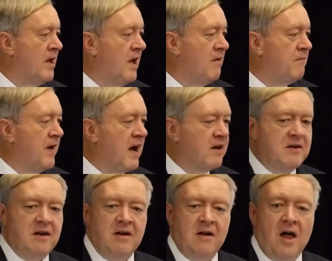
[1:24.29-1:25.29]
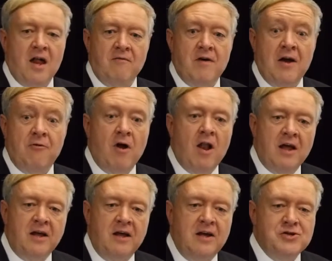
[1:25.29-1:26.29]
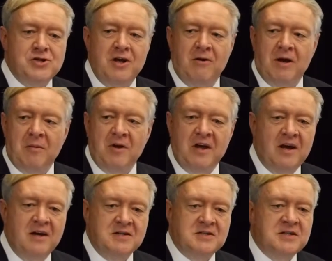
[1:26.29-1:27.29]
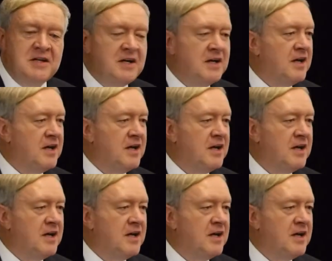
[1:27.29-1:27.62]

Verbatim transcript: In fact, a lot of hydraulic engineering, because